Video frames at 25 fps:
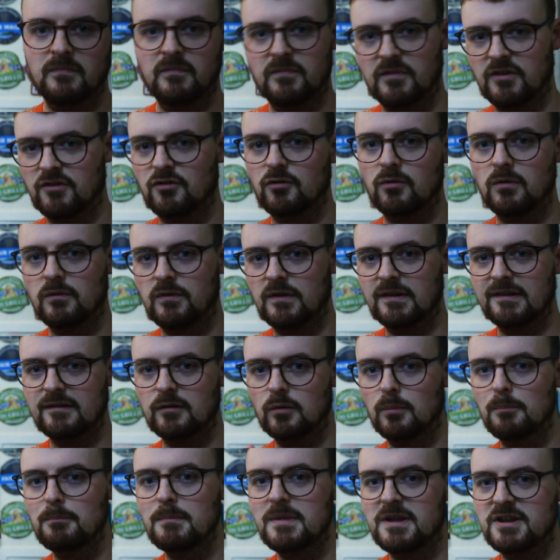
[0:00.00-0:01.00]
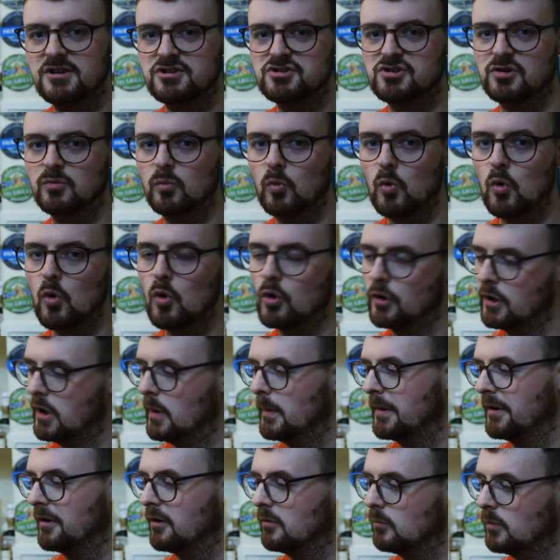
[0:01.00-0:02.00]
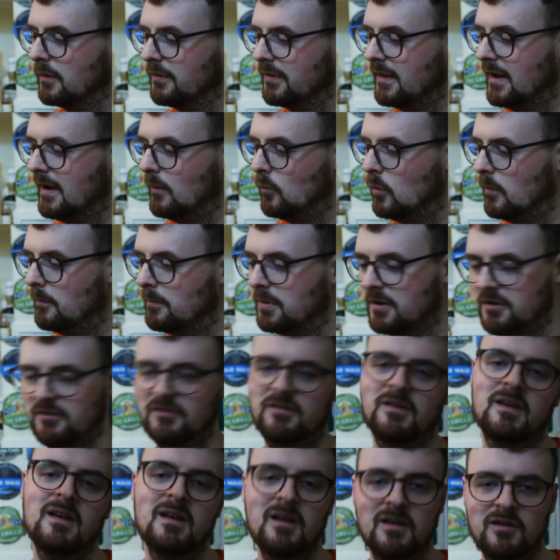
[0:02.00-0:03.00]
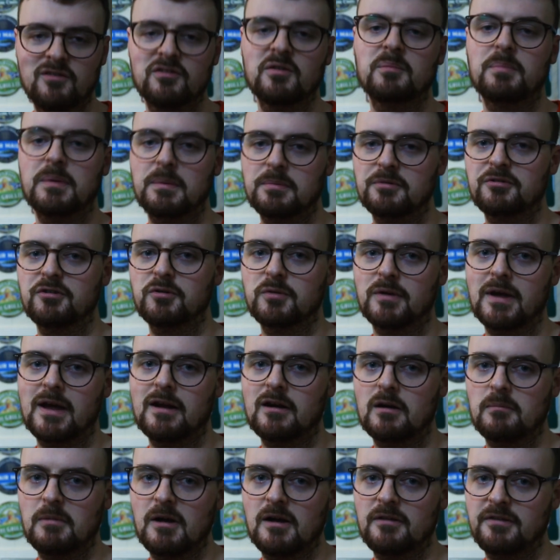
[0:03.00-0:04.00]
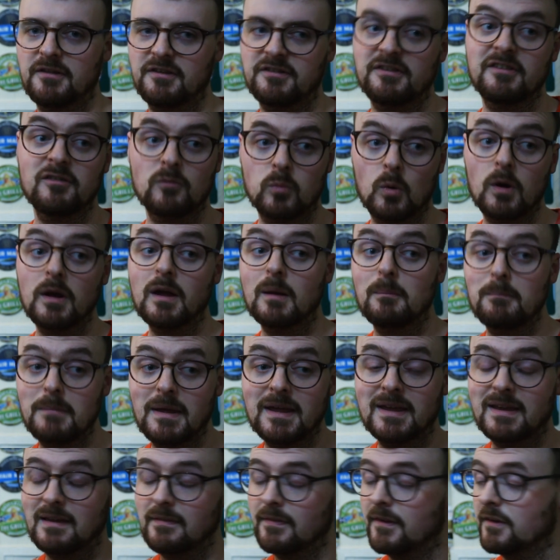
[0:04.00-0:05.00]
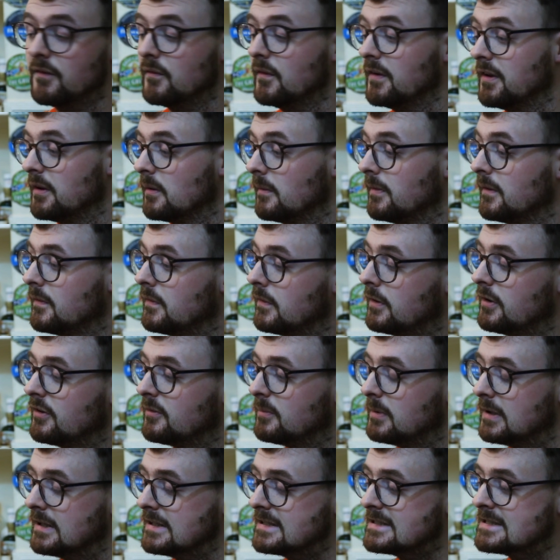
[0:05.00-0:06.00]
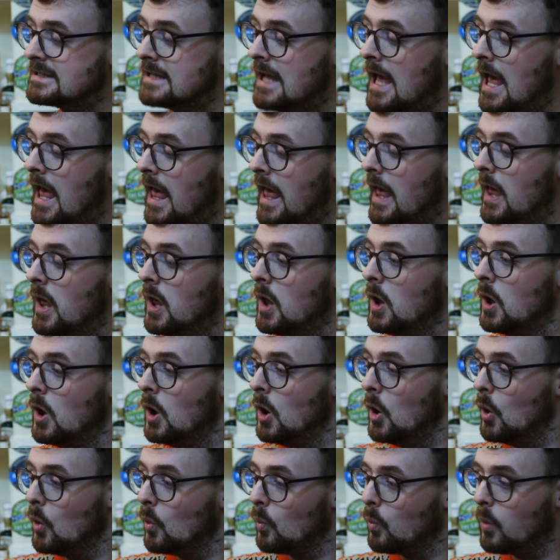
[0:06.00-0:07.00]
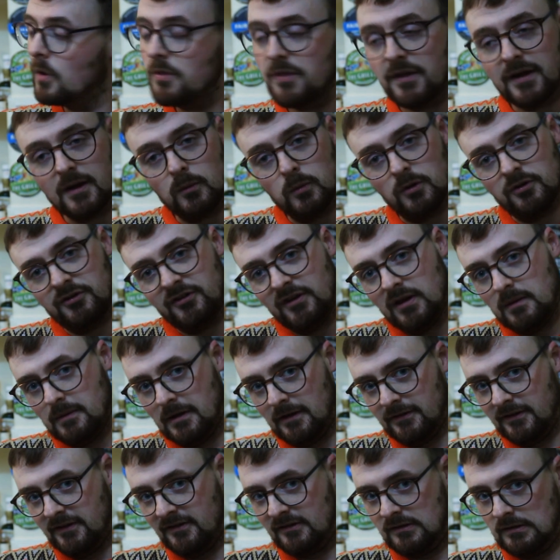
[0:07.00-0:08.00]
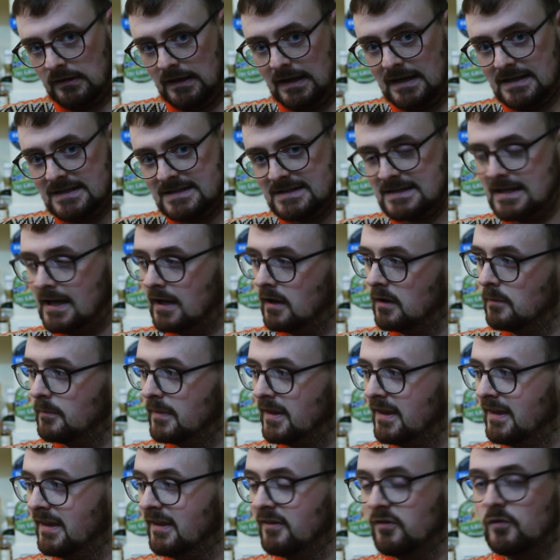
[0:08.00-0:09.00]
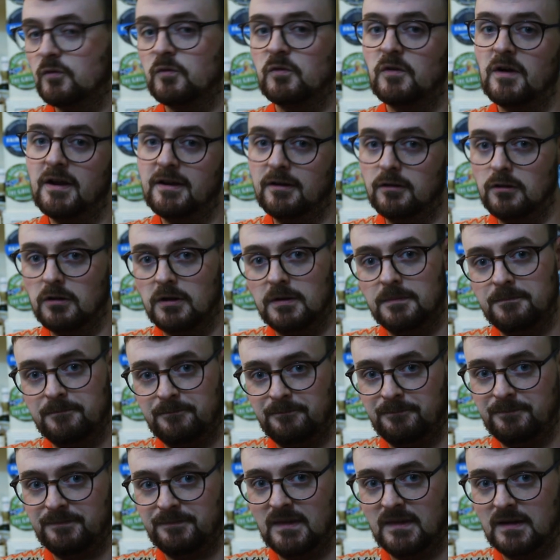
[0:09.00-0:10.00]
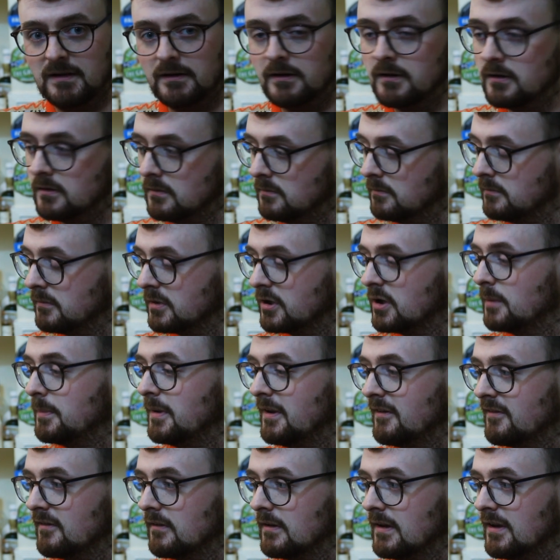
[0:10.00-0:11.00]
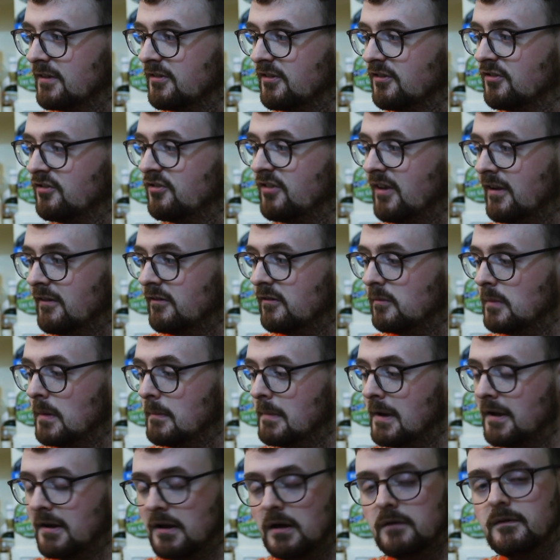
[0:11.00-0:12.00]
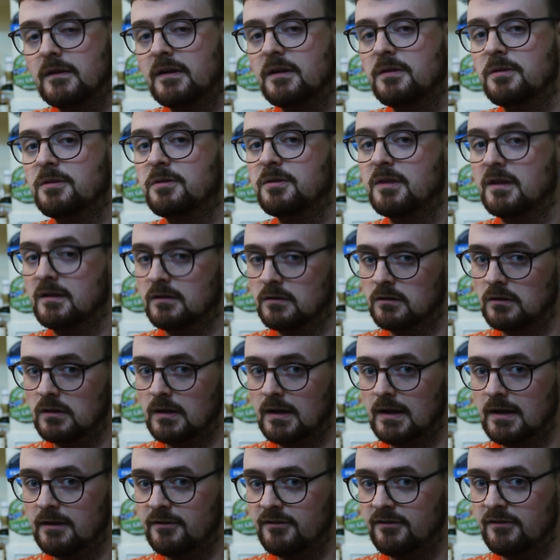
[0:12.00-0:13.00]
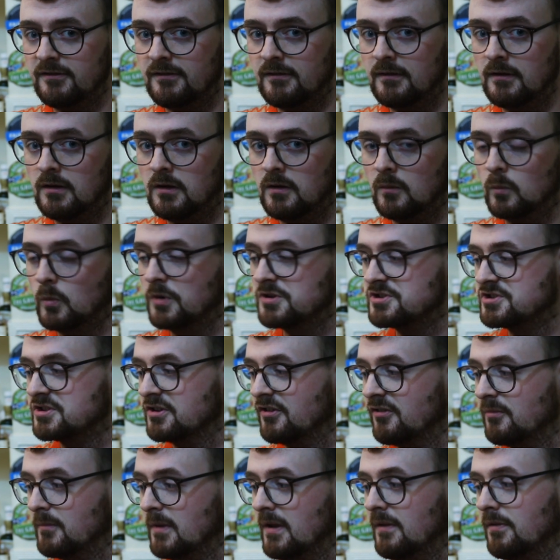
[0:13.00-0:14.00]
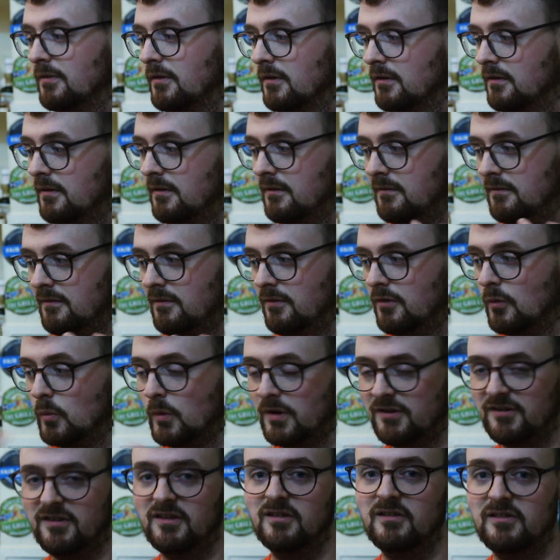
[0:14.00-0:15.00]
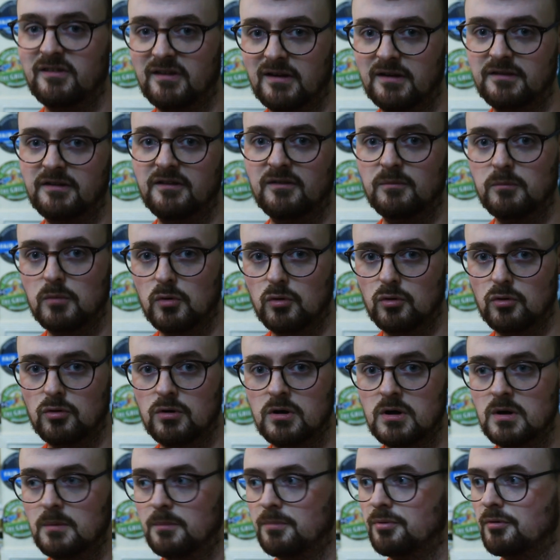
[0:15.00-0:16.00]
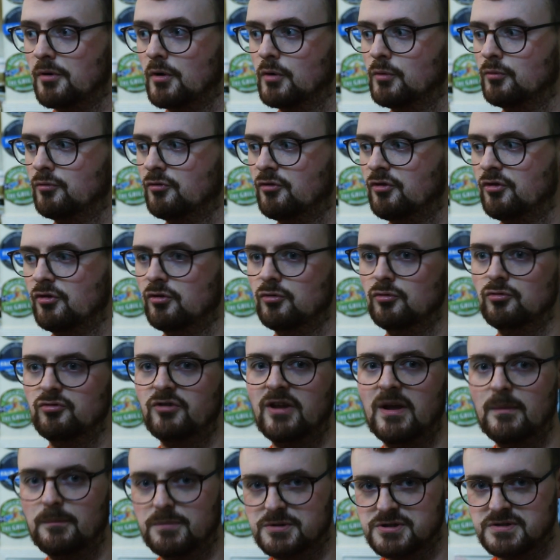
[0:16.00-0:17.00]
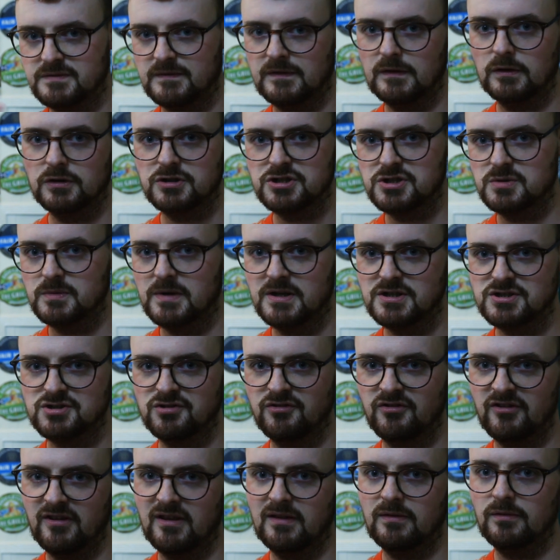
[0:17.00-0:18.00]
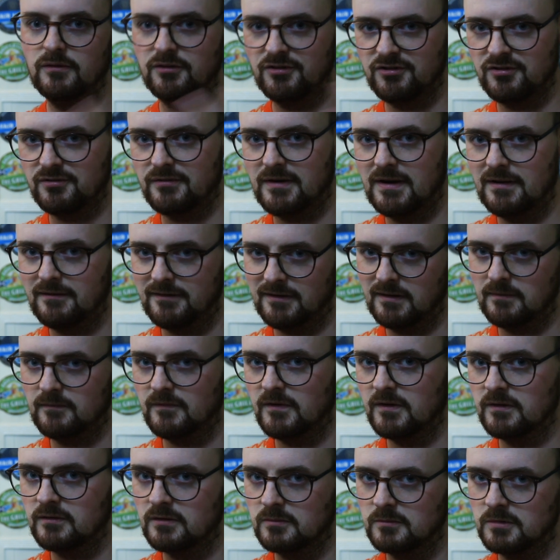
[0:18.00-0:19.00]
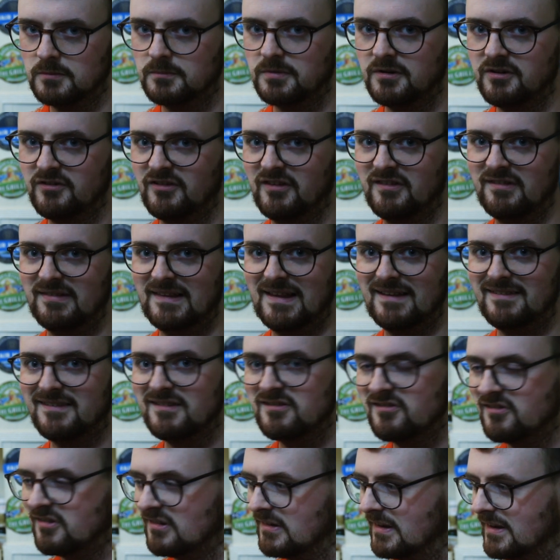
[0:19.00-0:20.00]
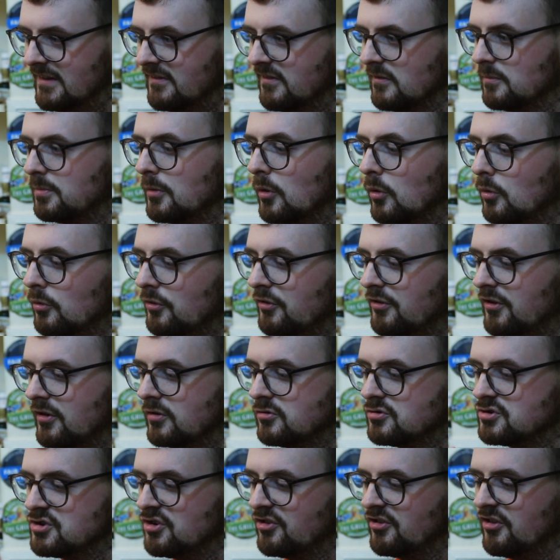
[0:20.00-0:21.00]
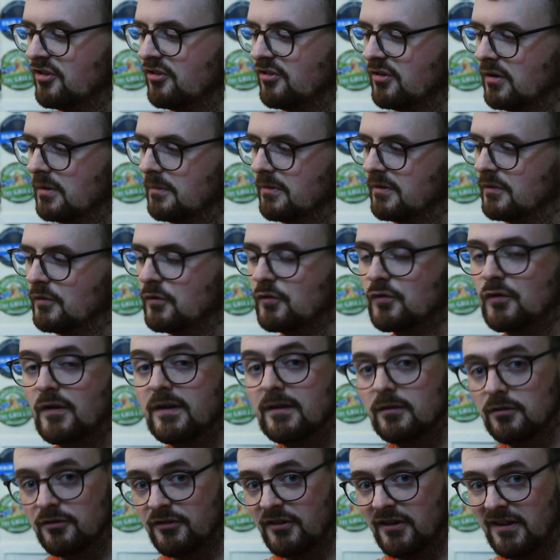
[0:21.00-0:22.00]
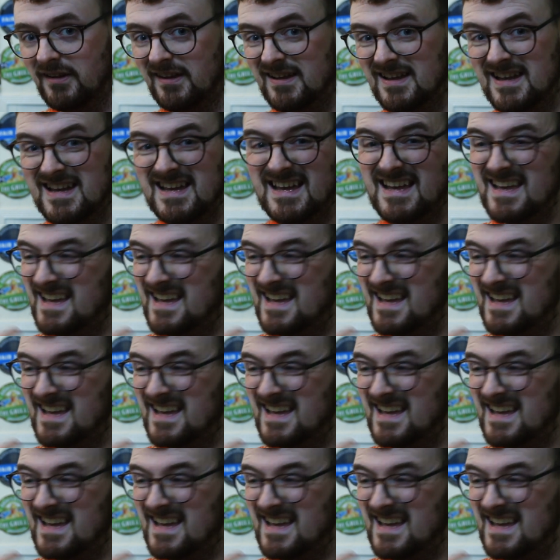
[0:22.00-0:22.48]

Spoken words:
there's sort of a little miniature war going on with that one, because some people do care about this. That's why I'm making this video in the first place. One thing I will say about this glass, it is frail. Capisa glasses tend to be made out of very thin glass, which does mean that the whiskey inside is more prone to temperature fluctuations in the surrounding environment because it's less insulated, but also just in terms of frailty,